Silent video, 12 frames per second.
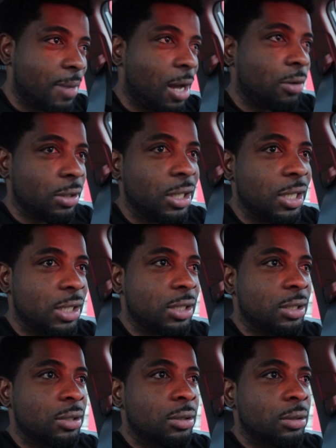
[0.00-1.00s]
about is,
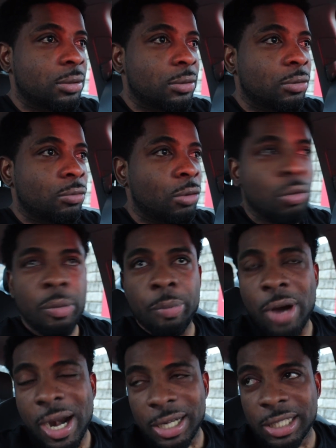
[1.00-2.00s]
well, what
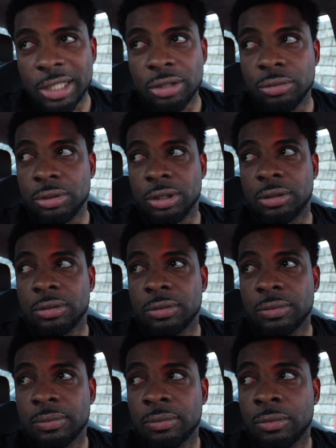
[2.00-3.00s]
product he using?
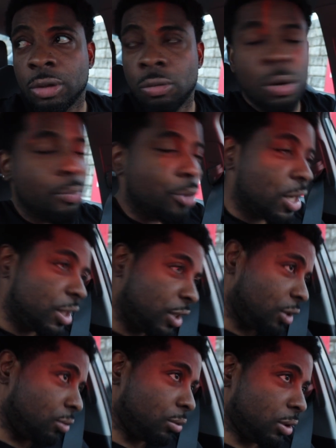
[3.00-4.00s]
What brush he
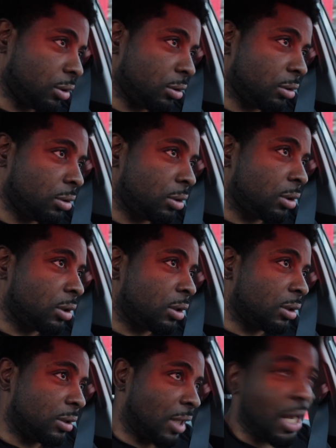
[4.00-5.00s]
using?
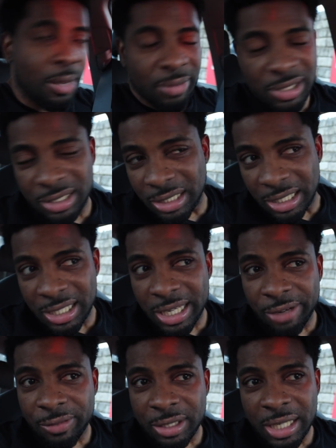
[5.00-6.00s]
Damn, did he
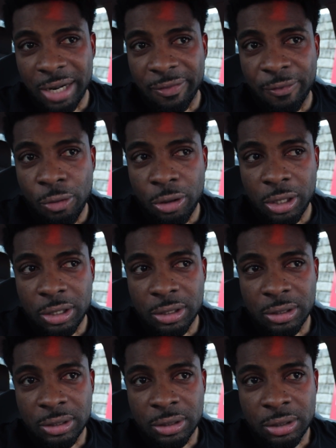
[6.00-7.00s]
get rid of that fork?
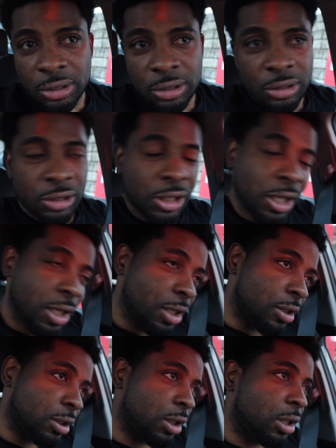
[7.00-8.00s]

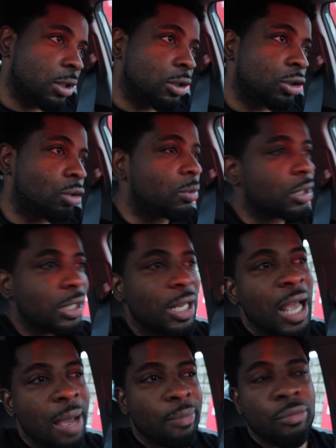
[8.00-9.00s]
Sheesh. So what's going to
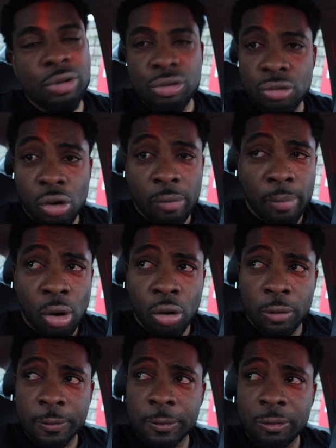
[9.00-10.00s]
happen when you go
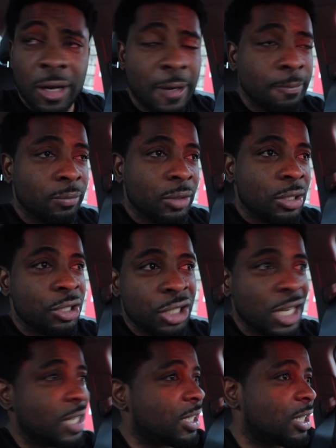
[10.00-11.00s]
bald, right?
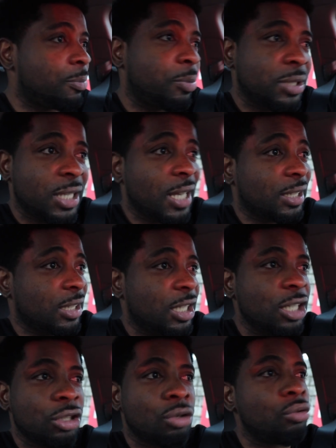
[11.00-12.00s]
Jeezy is protected.
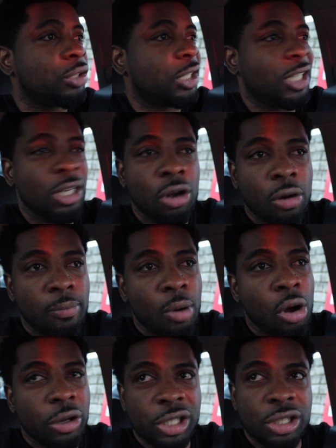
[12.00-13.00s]
He's Gucci. He go
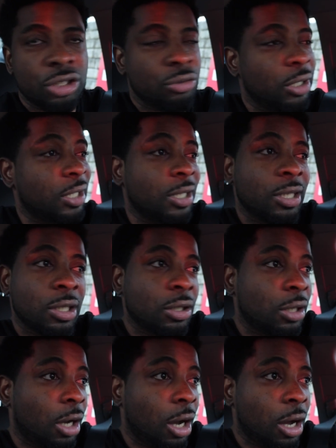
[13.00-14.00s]
bald, he's straight.
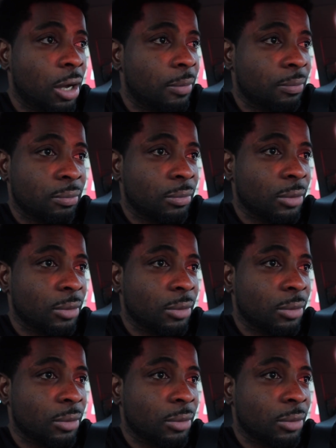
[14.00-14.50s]
PB